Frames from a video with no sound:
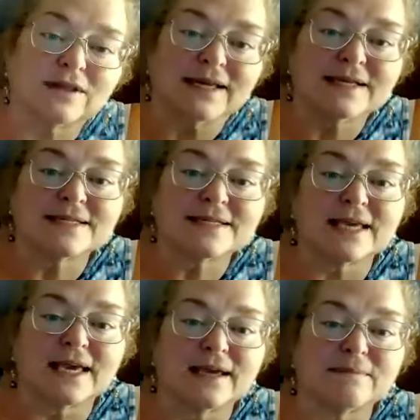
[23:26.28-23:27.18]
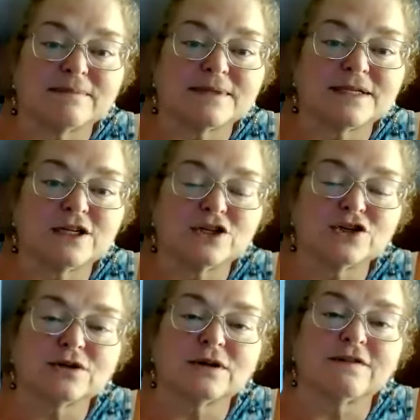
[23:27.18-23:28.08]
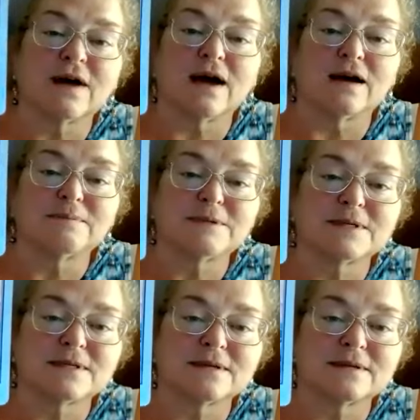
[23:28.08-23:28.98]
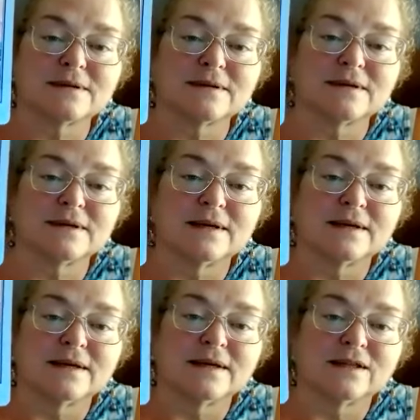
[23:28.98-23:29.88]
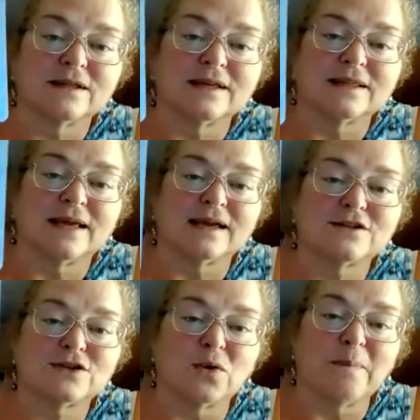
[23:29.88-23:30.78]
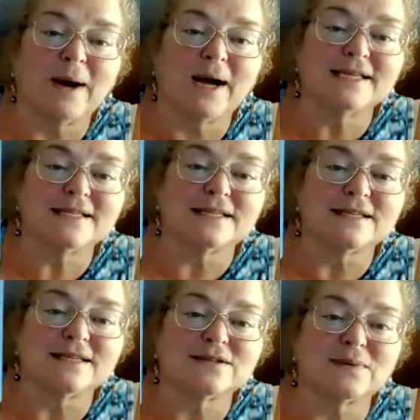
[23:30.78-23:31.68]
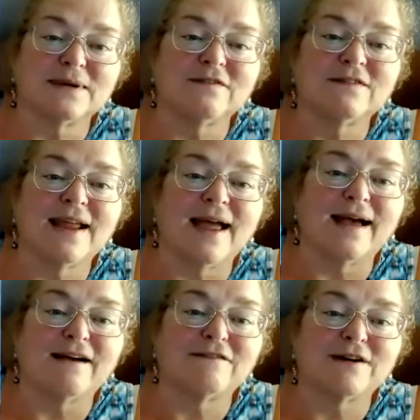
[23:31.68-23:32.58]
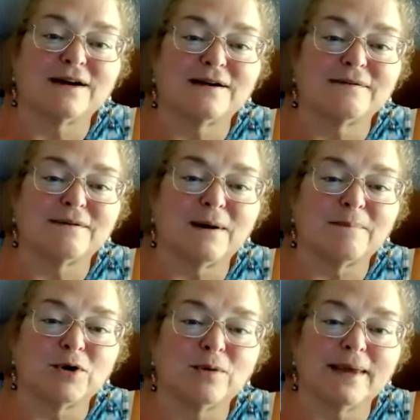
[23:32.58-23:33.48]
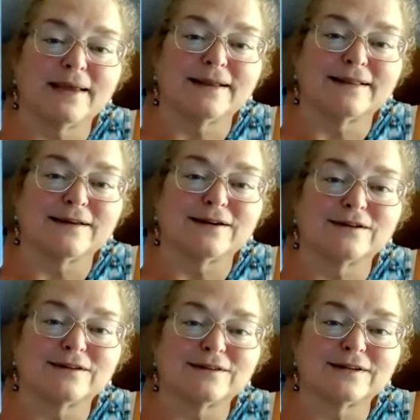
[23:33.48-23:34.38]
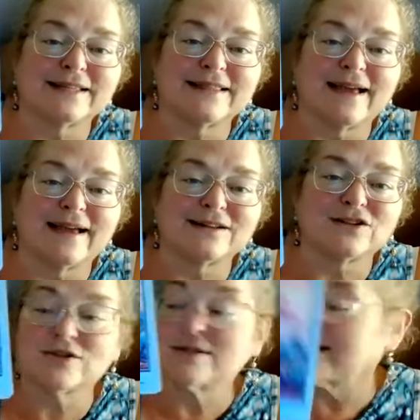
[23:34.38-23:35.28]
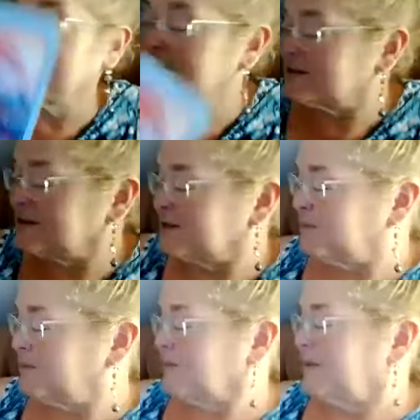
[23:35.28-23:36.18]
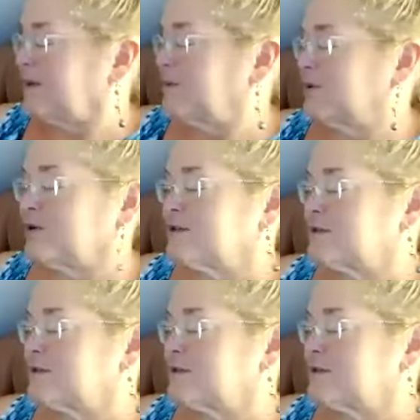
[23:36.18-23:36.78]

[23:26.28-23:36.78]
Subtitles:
Landscape, Teacher of Cups. Look at that, so Pisces. We even have a mermaid in there. Look at that, just like this little mermaid with her